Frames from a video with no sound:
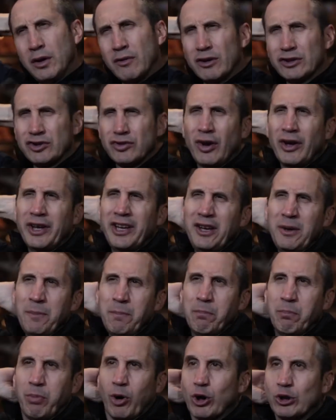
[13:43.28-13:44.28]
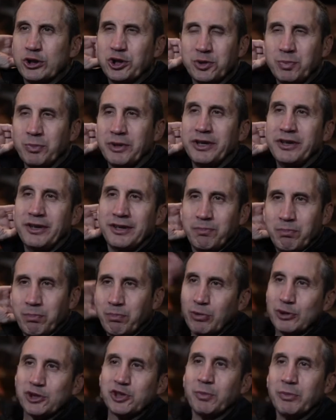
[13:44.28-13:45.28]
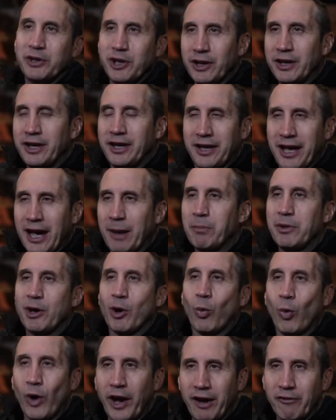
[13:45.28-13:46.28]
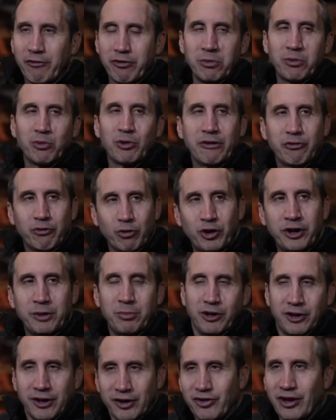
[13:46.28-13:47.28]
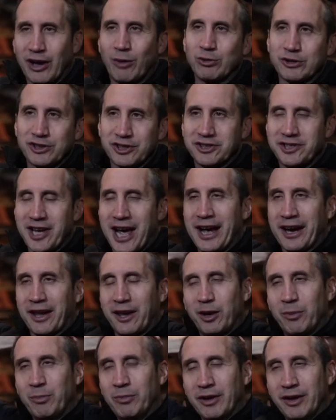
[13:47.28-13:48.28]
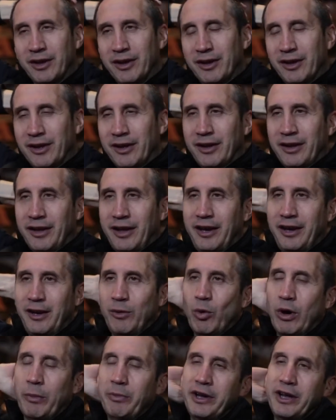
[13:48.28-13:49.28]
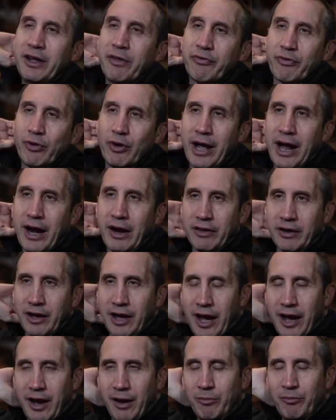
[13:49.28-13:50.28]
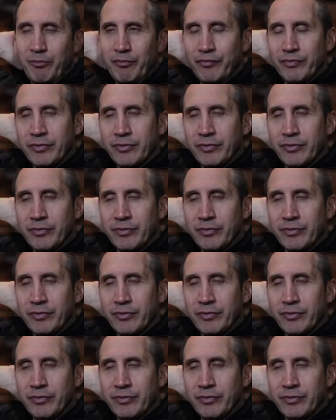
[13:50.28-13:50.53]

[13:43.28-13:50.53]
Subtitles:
First of all, he didn't push me. He kept me away from the referee because I was attacking him, and he didn't want me to get thrown out of the game.